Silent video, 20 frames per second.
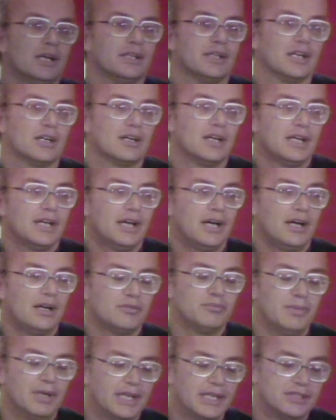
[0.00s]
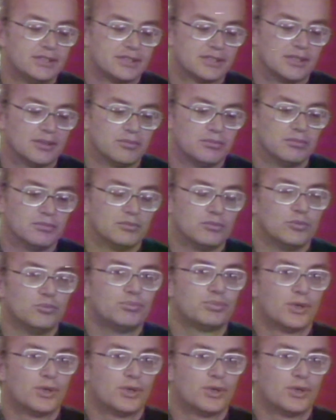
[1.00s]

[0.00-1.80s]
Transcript: Now, I have made some